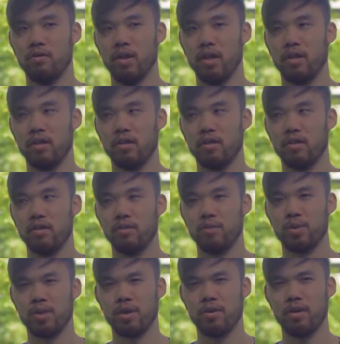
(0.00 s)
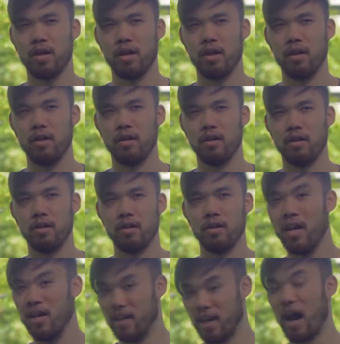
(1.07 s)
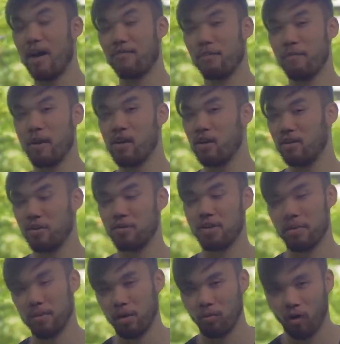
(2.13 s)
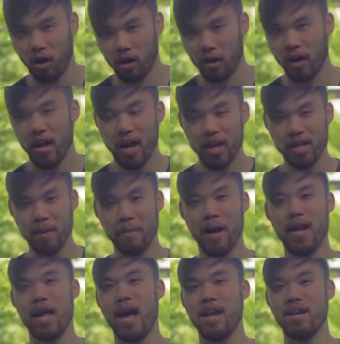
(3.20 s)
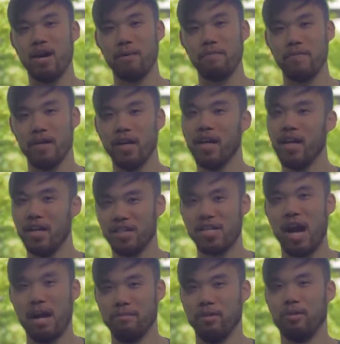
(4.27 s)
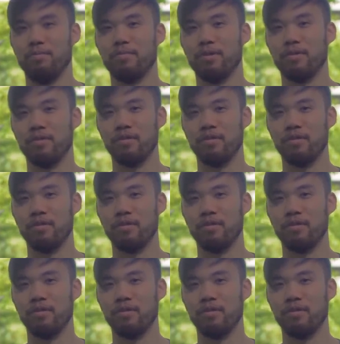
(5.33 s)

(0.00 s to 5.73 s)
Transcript: Wait, what's going on? And God forbid you do something wrong, you might end up in a time loop.